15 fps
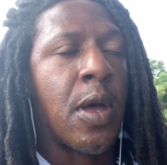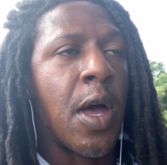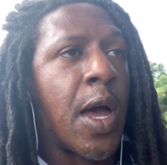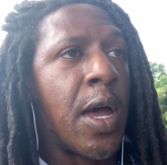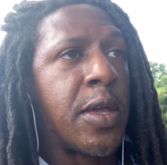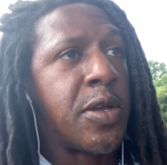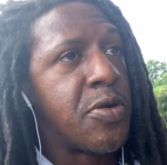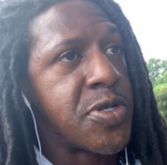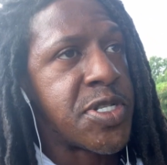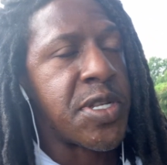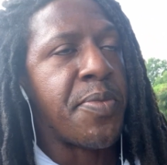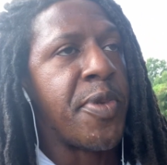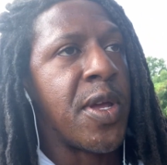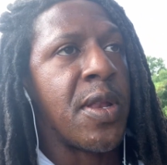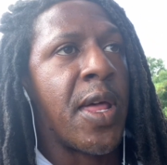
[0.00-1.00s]
I used to
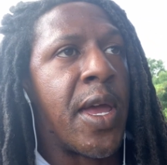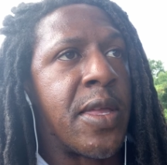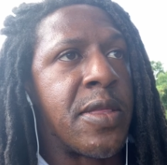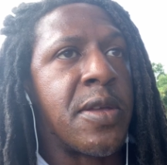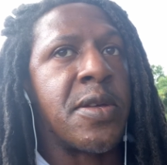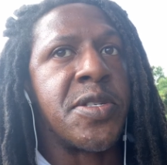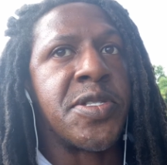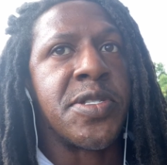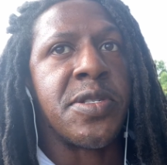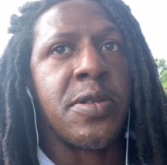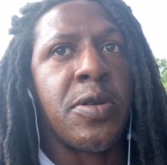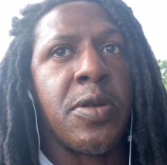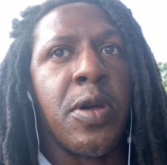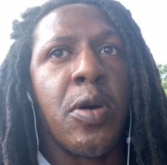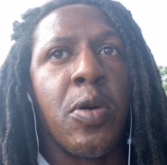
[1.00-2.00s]
be like this.
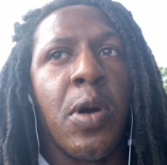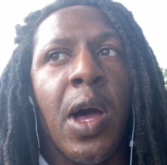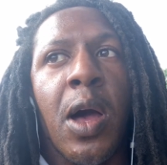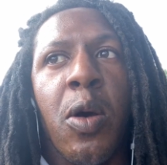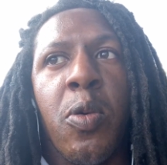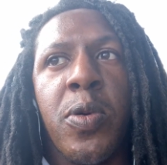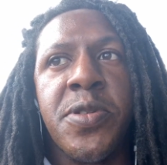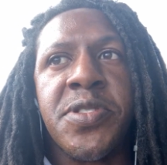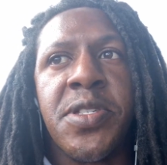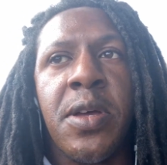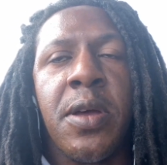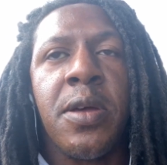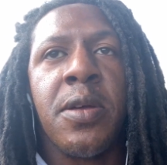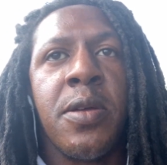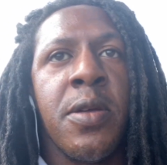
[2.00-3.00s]
You know, I was
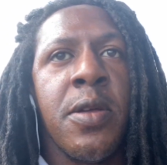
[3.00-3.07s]
a